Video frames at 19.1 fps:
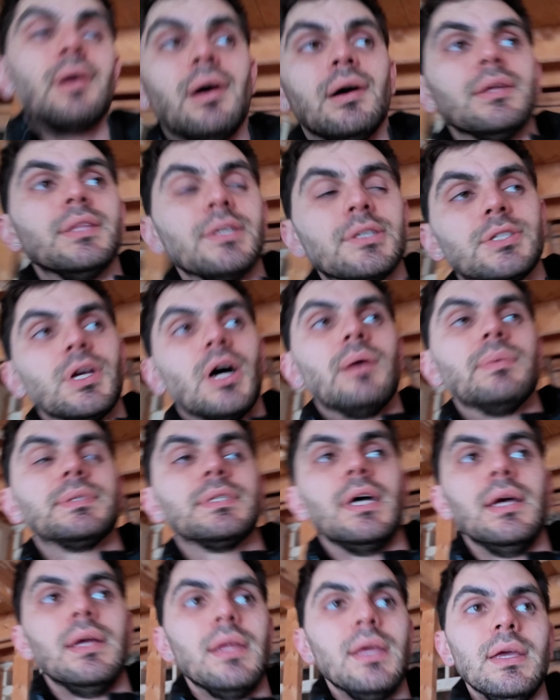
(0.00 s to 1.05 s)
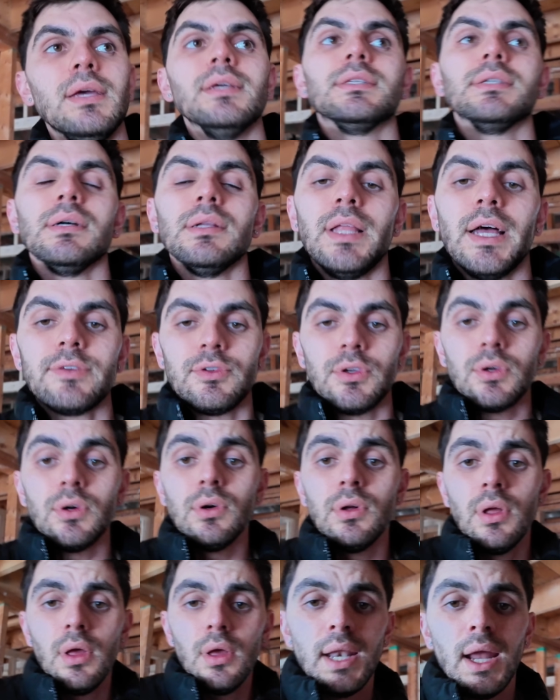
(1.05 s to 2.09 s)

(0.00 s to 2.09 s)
on this job site is electrical.